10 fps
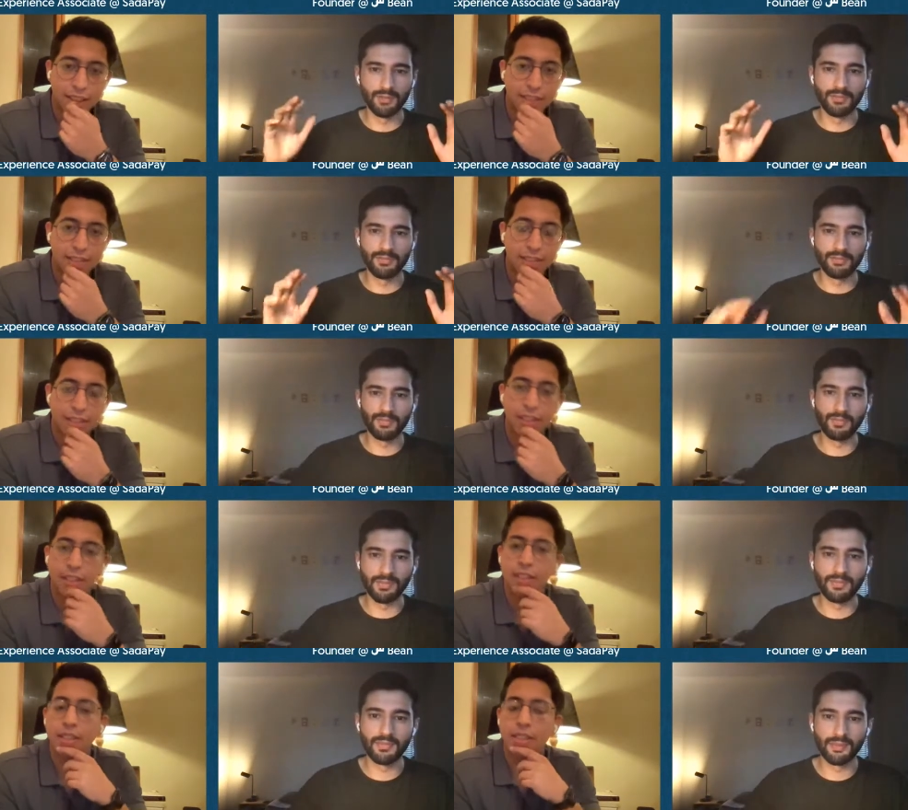Speaker 1: give
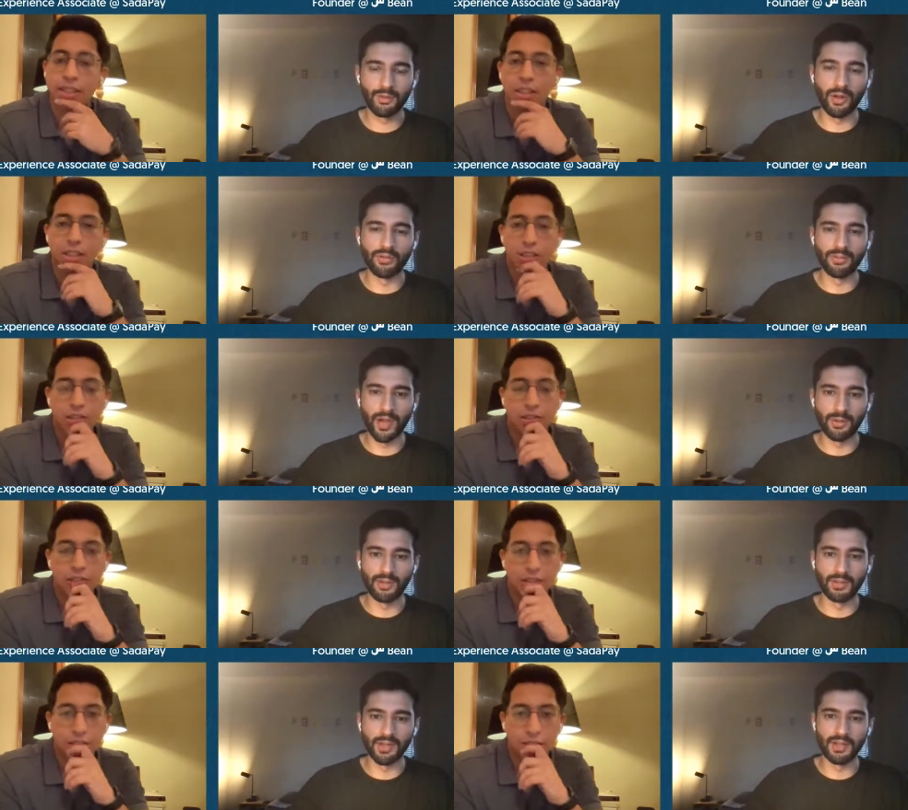
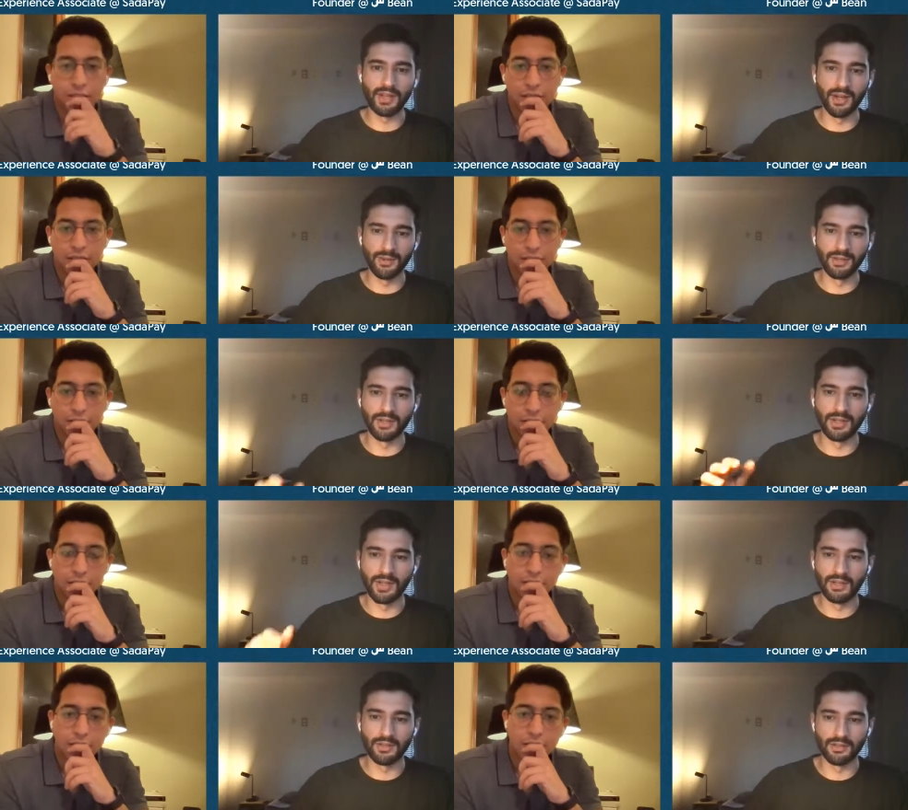12 hours 18 hours
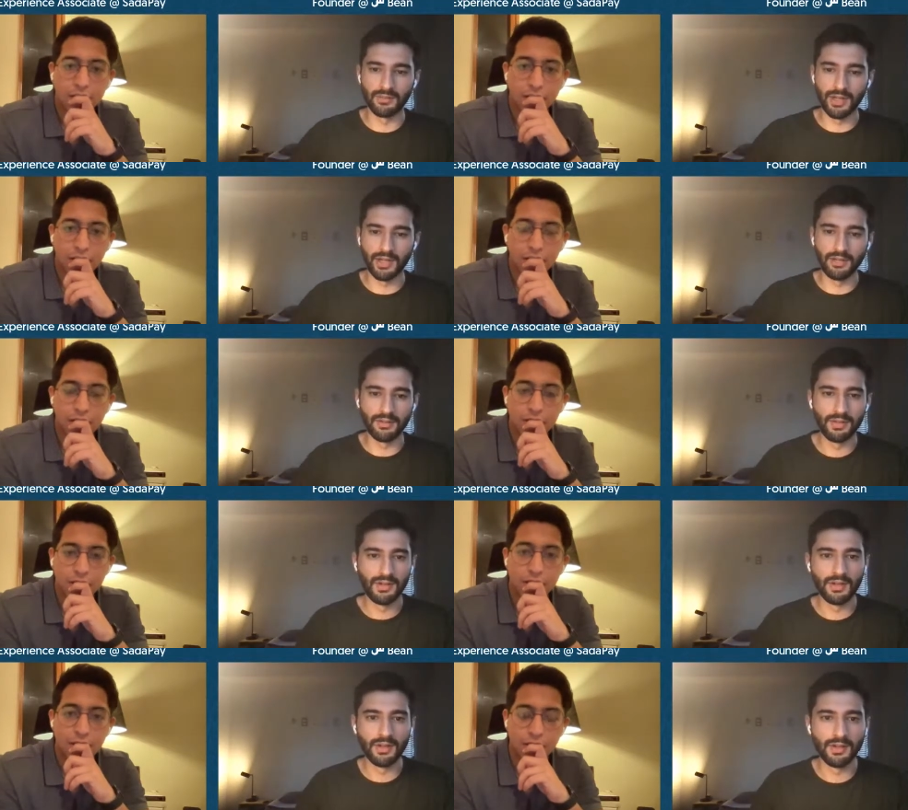in a day to my
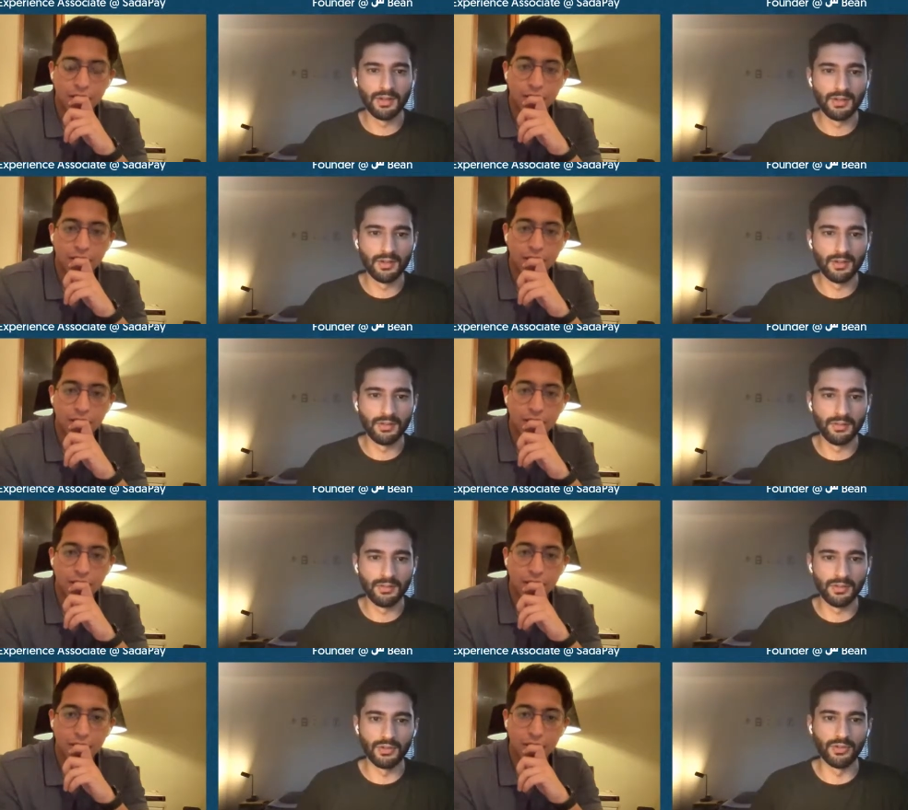
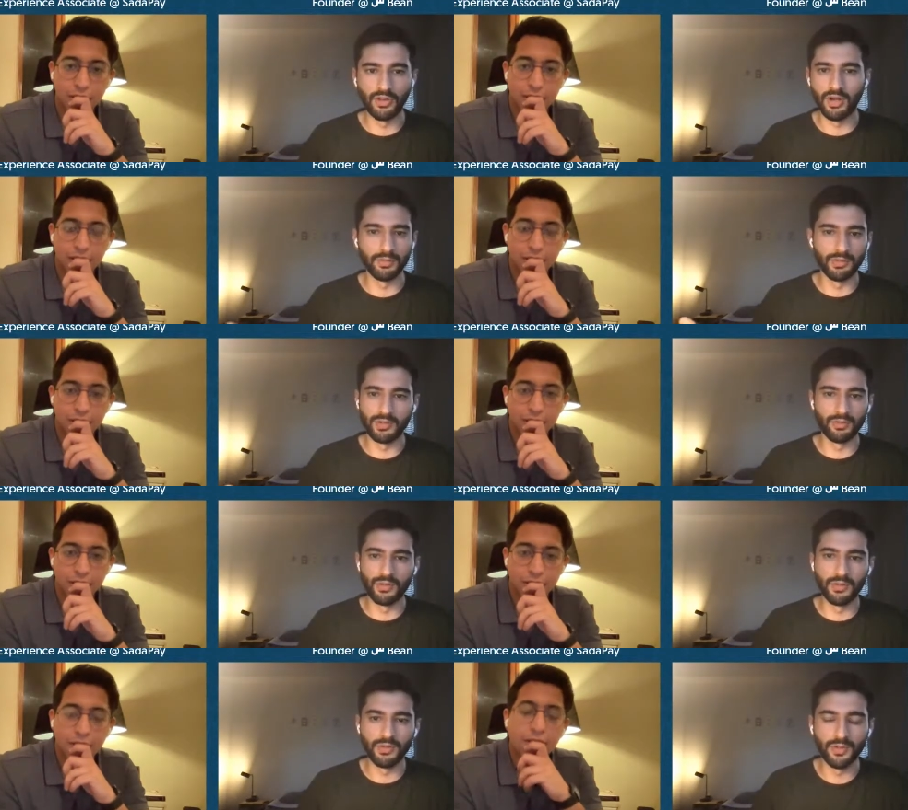two jobs
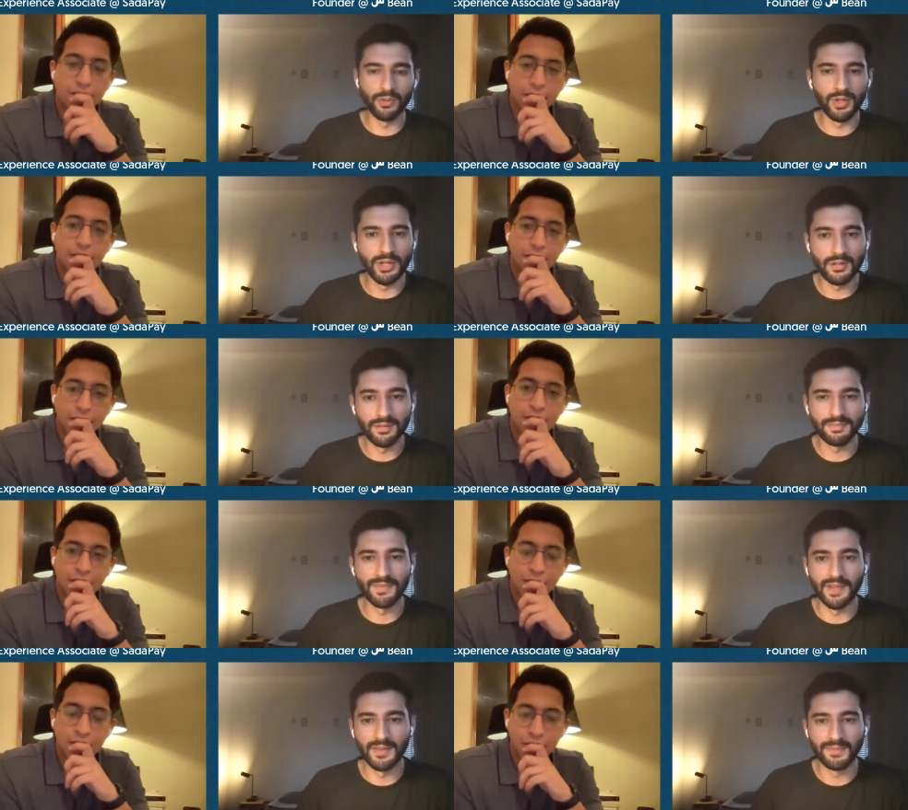or
Speaker 2: roles at work
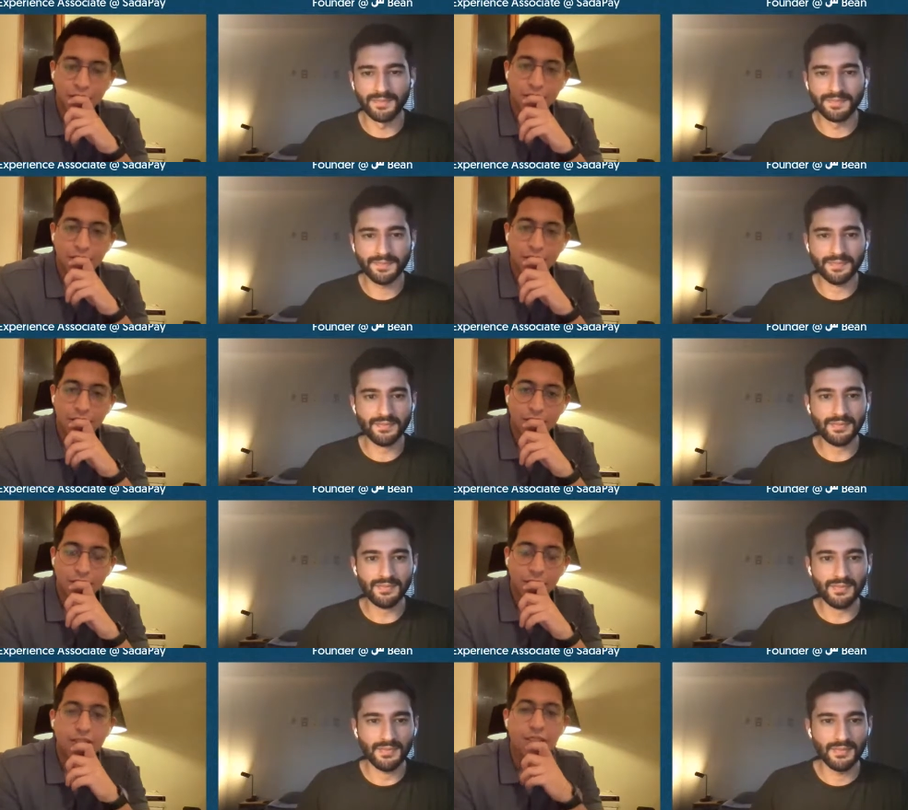yeah
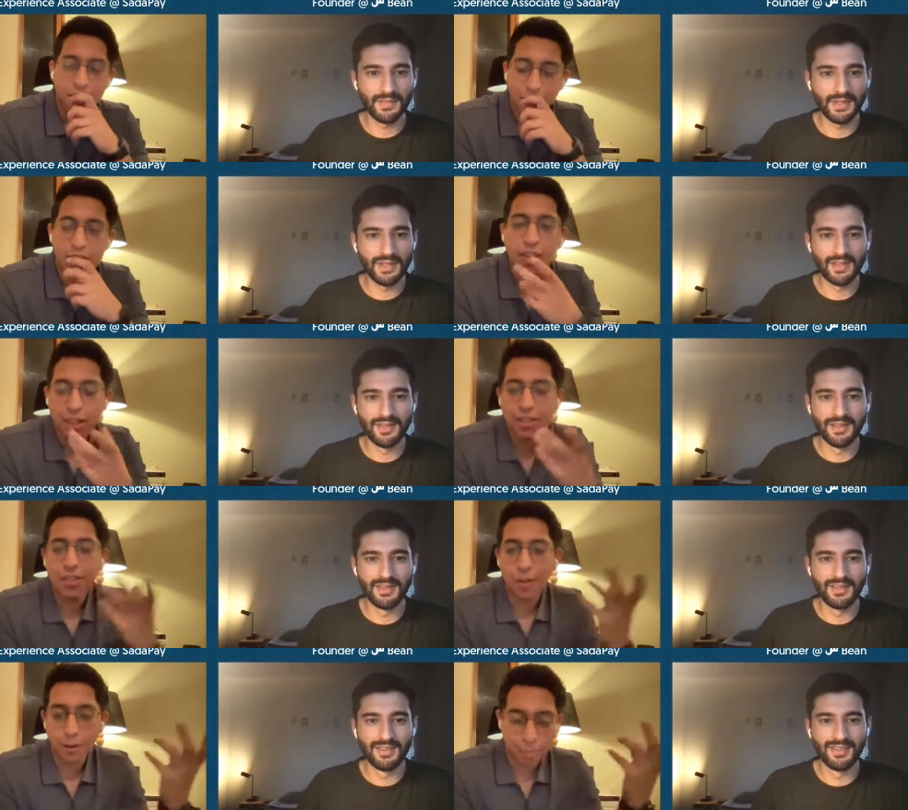
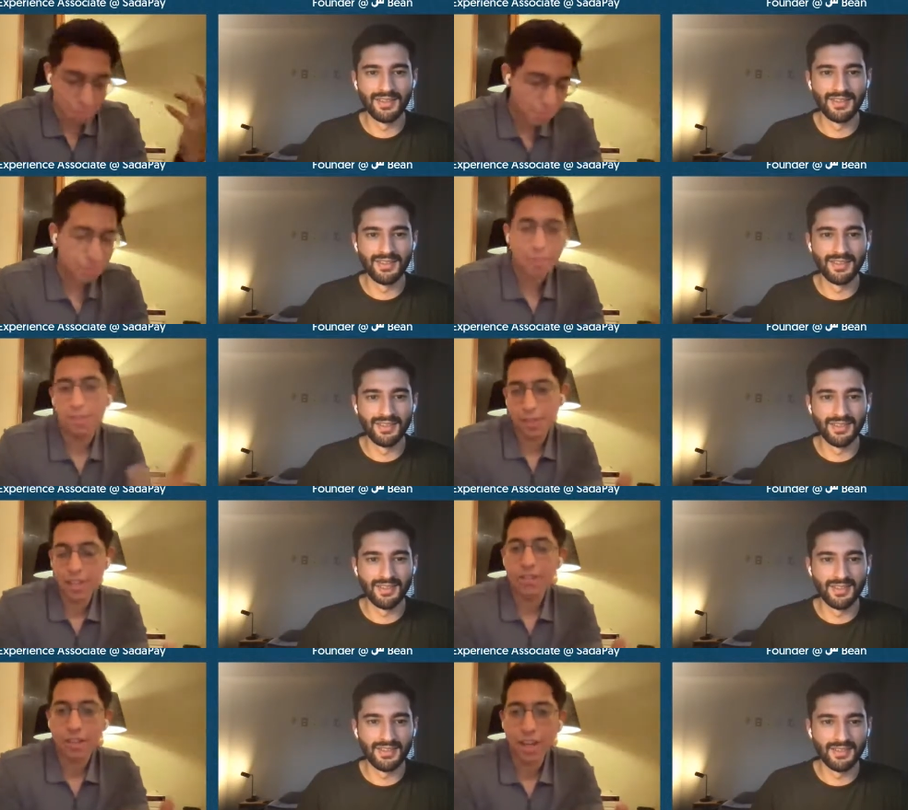okay so
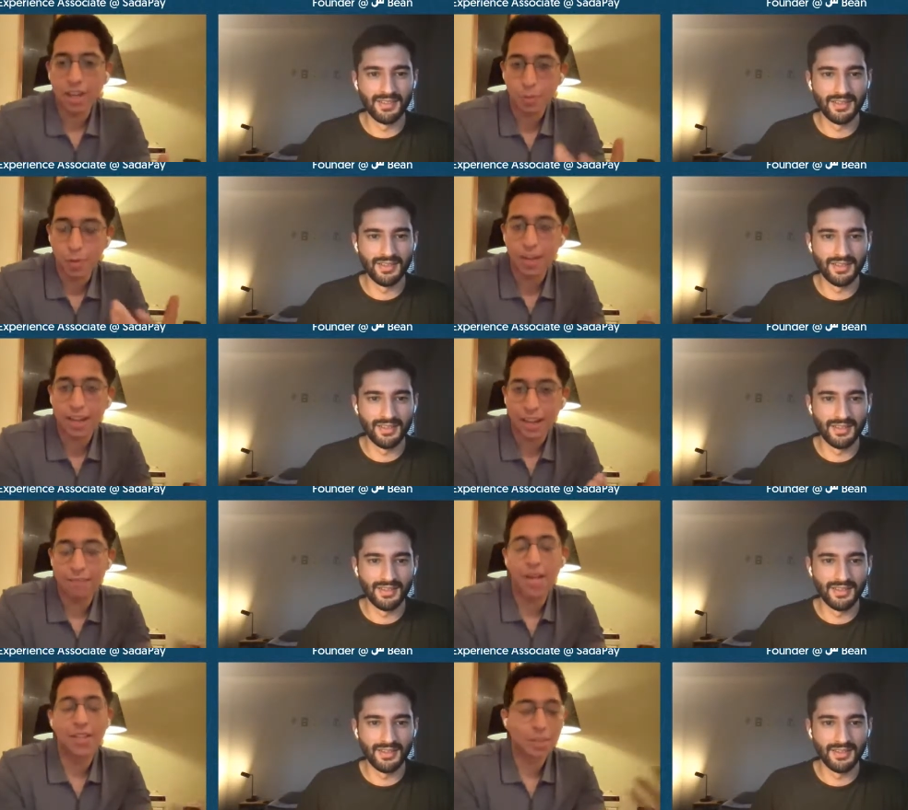essentially like a work
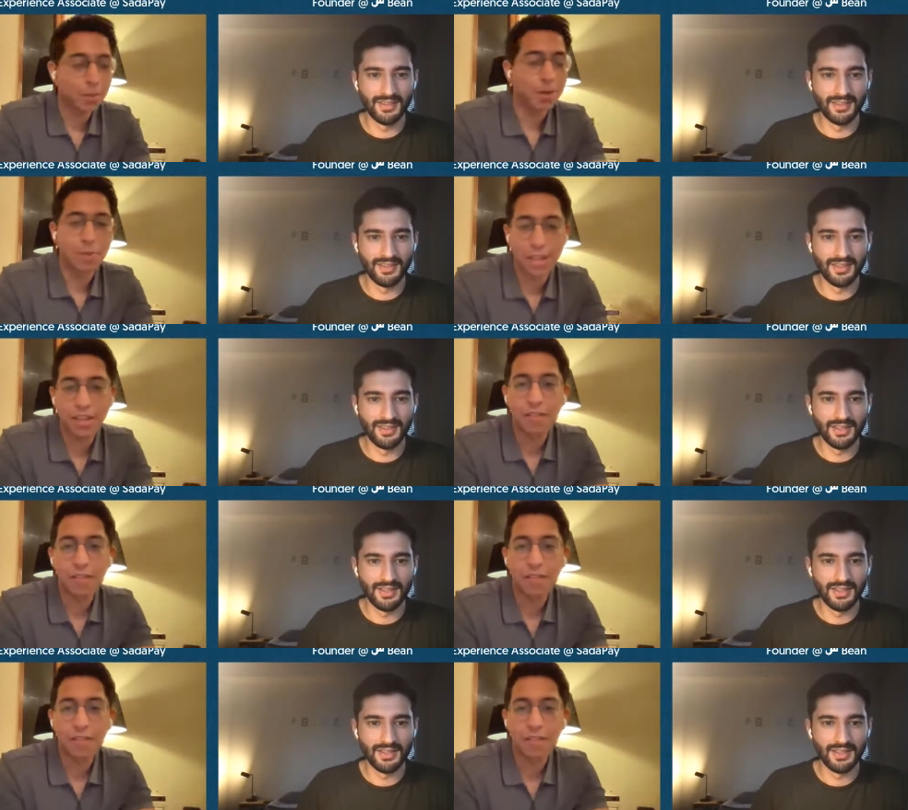life balance you want to make